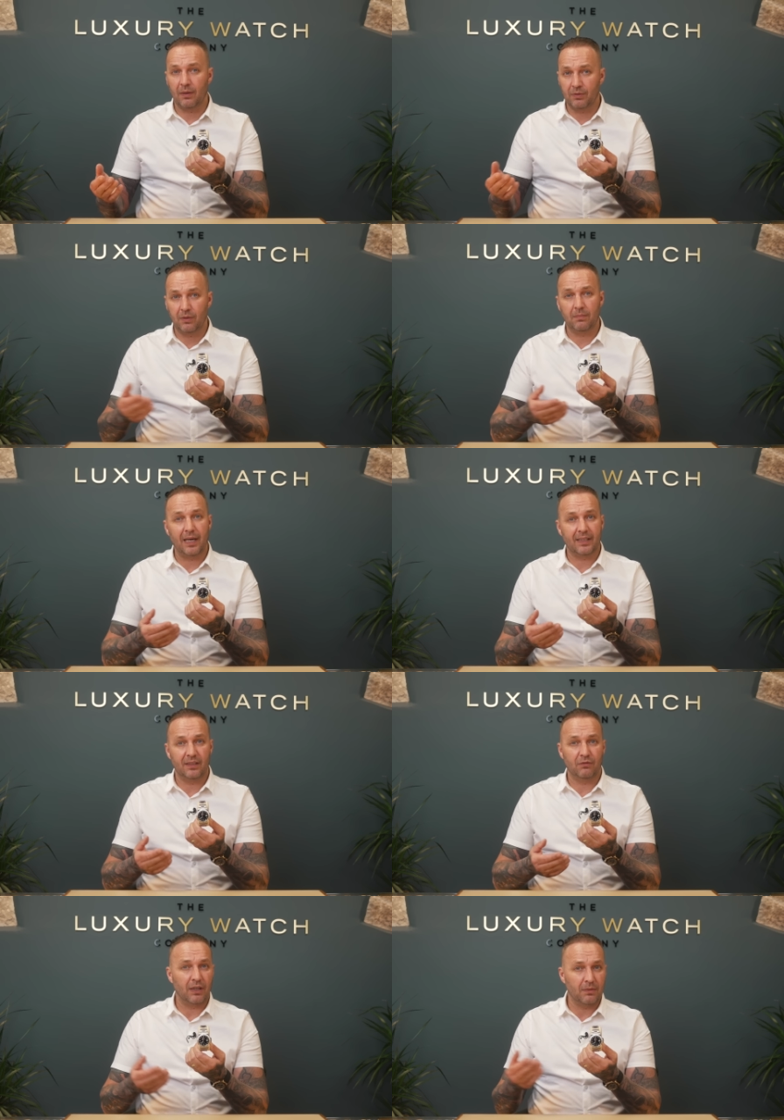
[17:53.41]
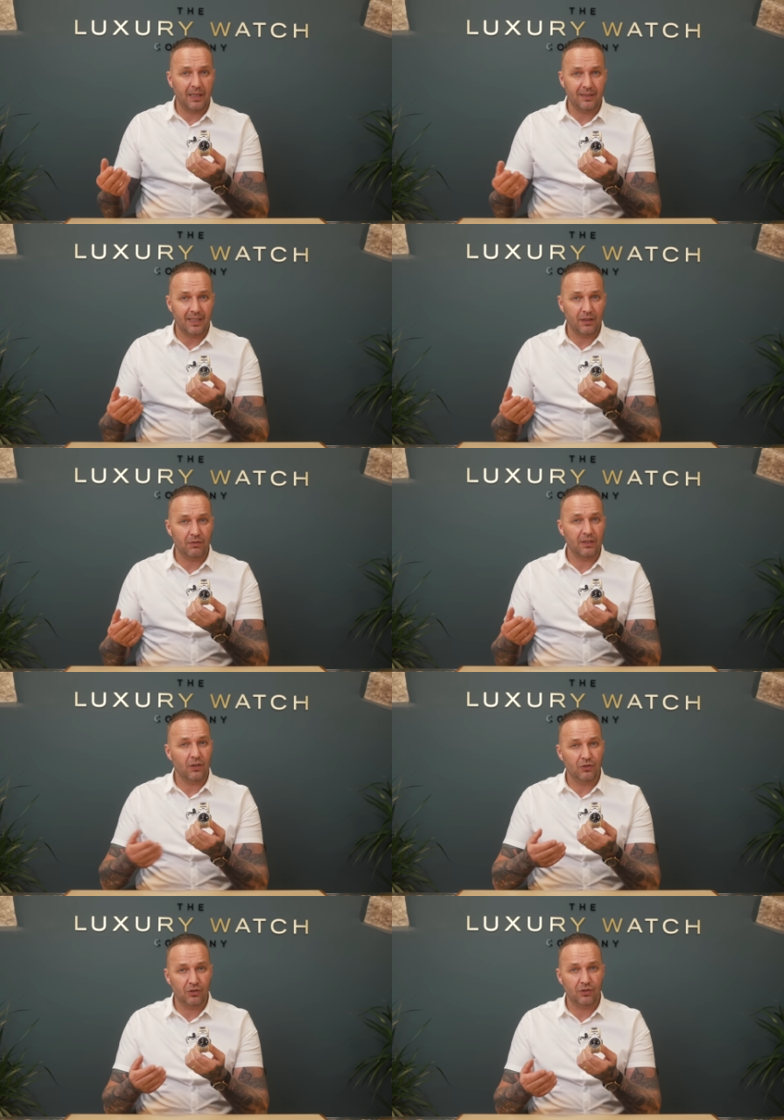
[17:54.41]
I was still marketing it around about the 10 grand
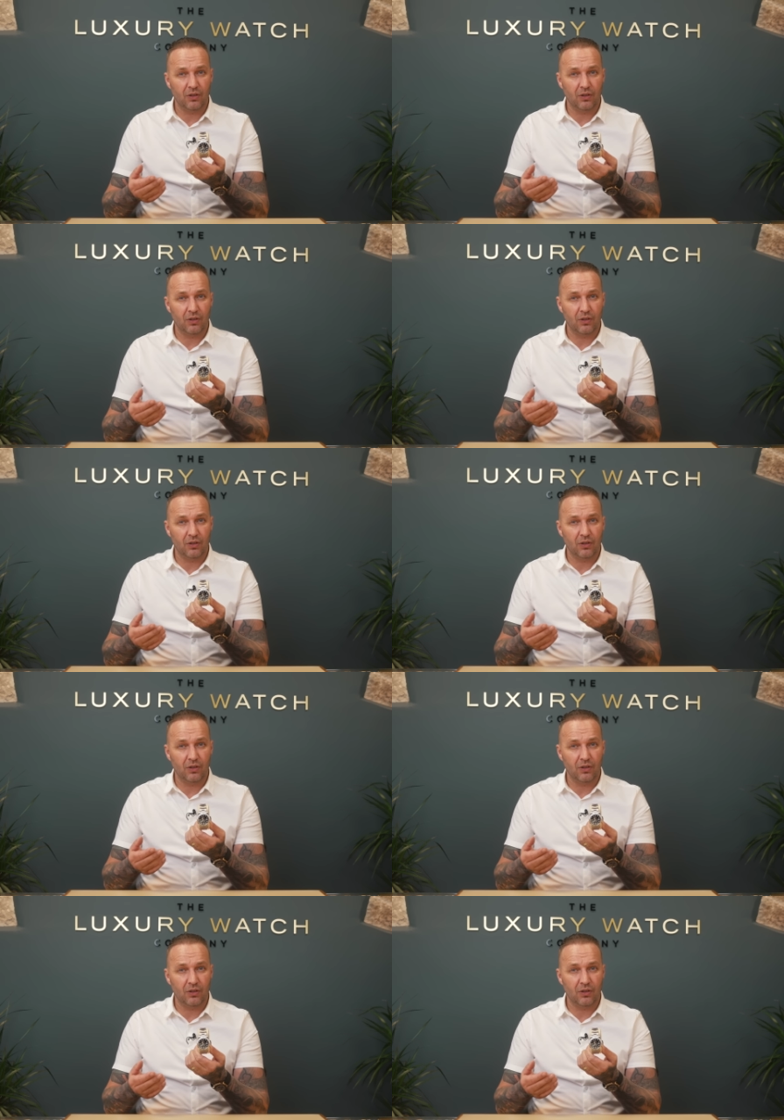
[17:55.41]
or just